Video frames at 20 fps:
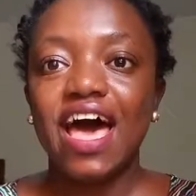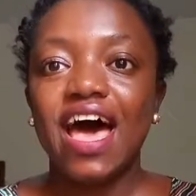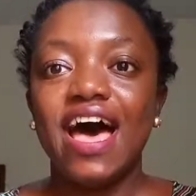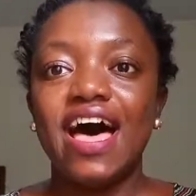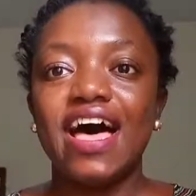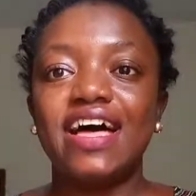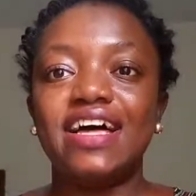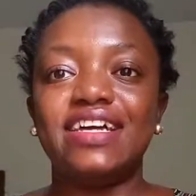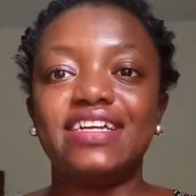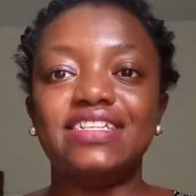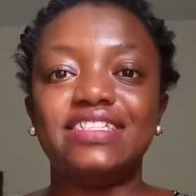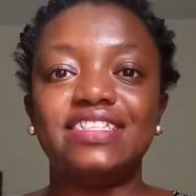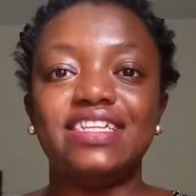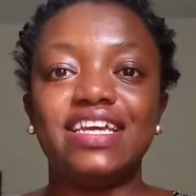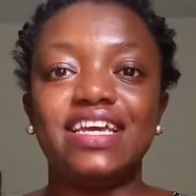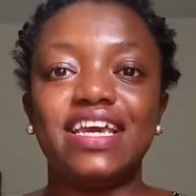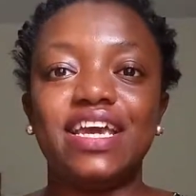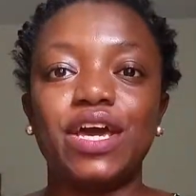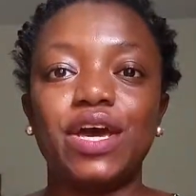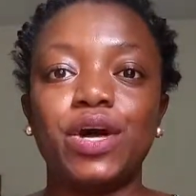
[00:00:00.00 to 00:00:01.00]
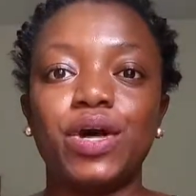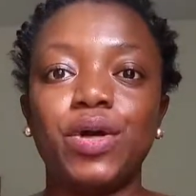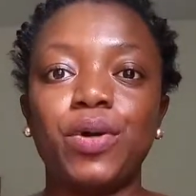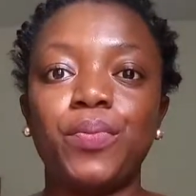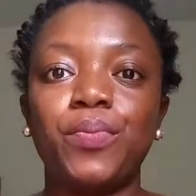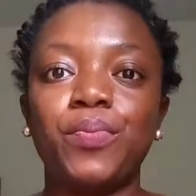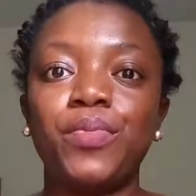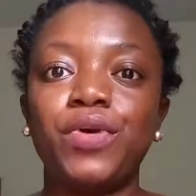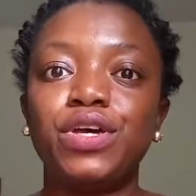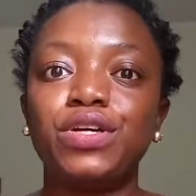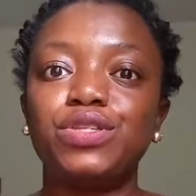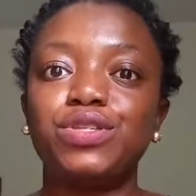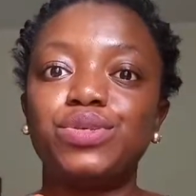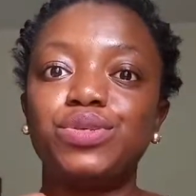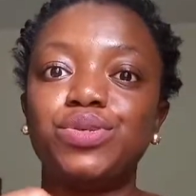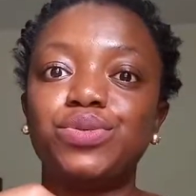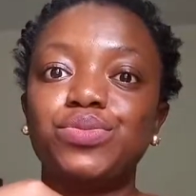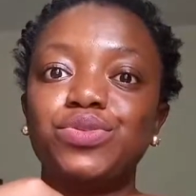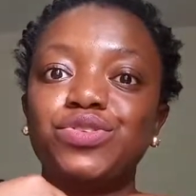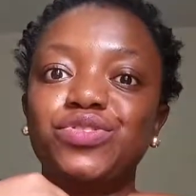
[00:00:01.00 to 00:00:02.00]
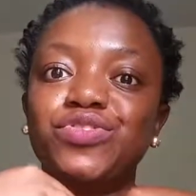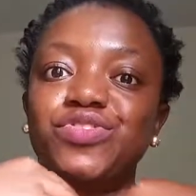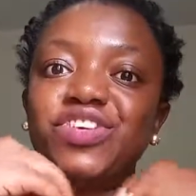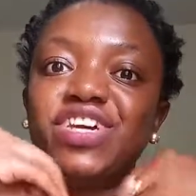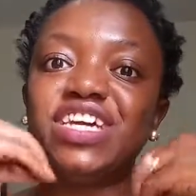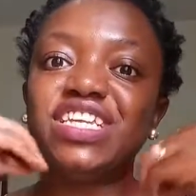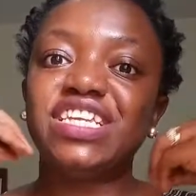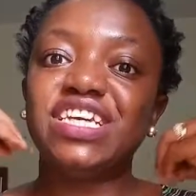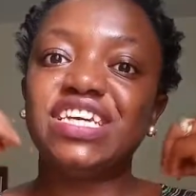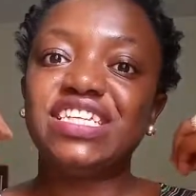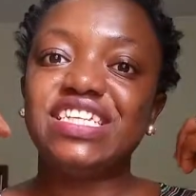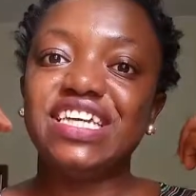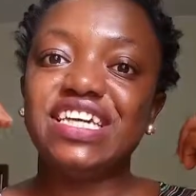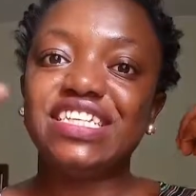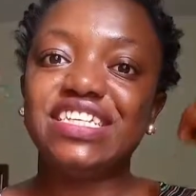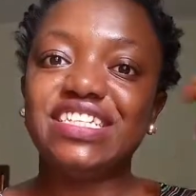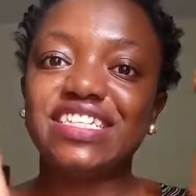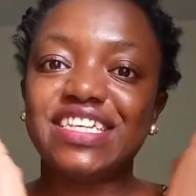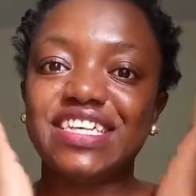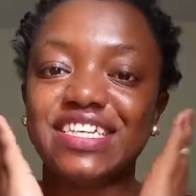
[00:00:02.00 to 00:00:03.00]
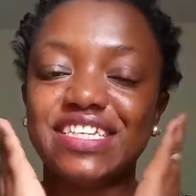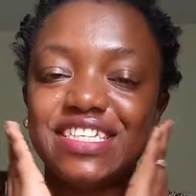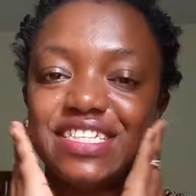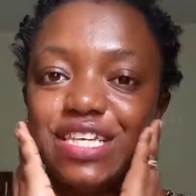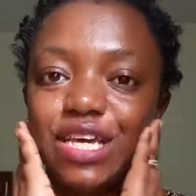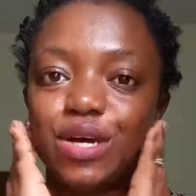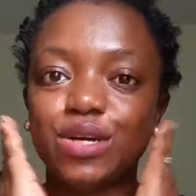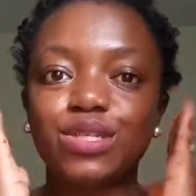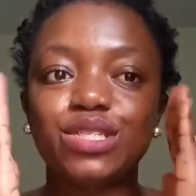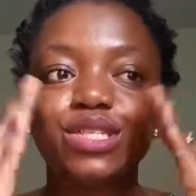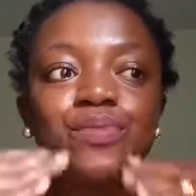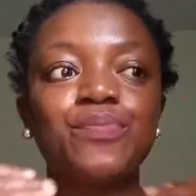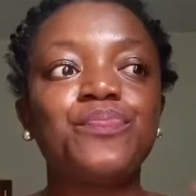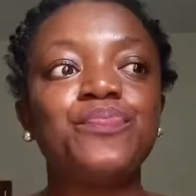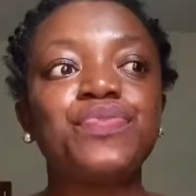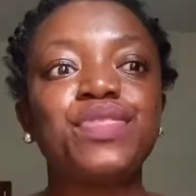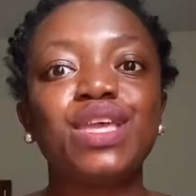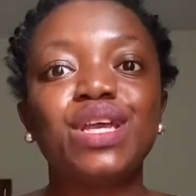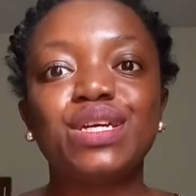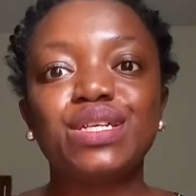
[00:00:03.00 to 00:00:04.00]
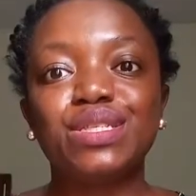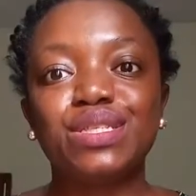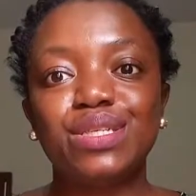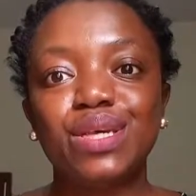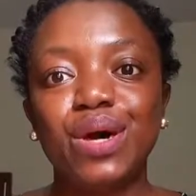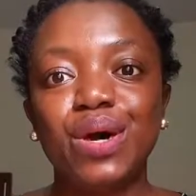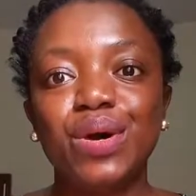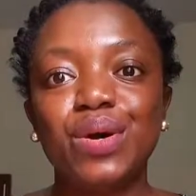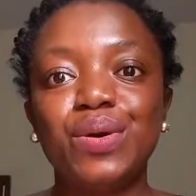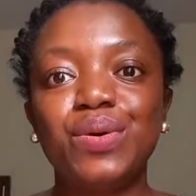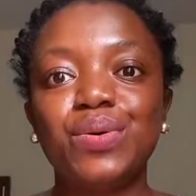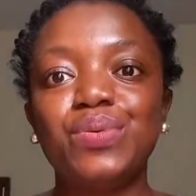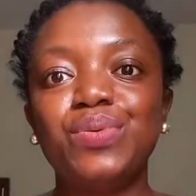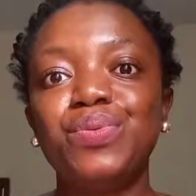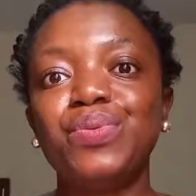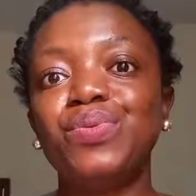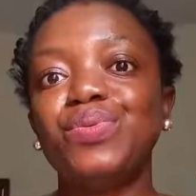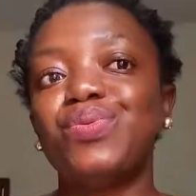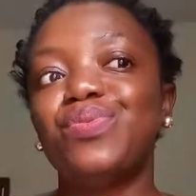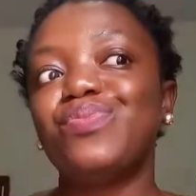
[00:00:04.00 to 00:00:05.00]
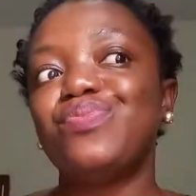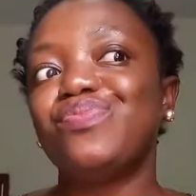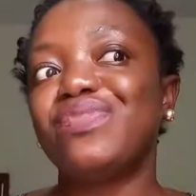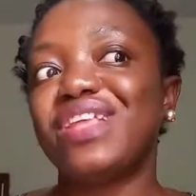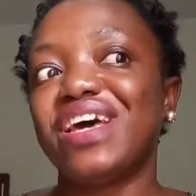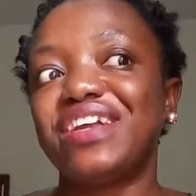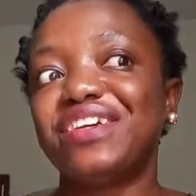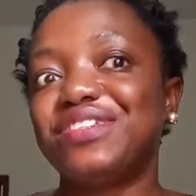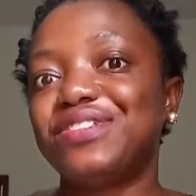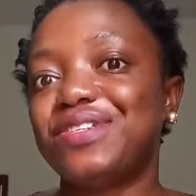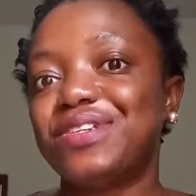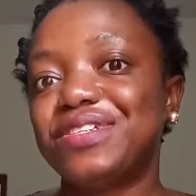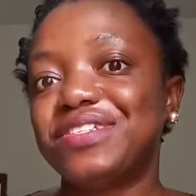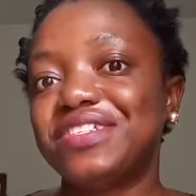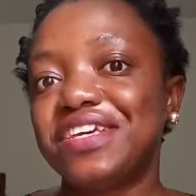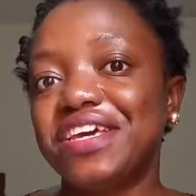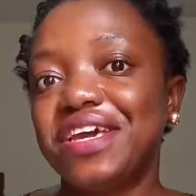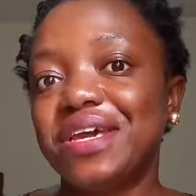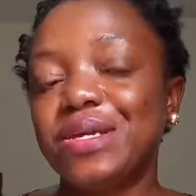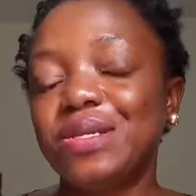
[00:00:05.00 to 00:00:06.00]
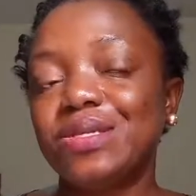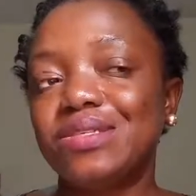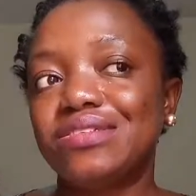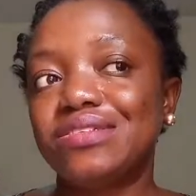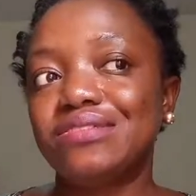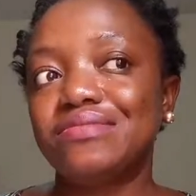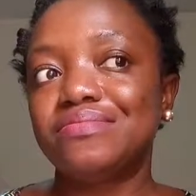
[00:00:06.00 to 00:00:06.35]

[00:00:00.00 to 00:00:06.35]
and they help to remove the dead skin cells. So that is just it.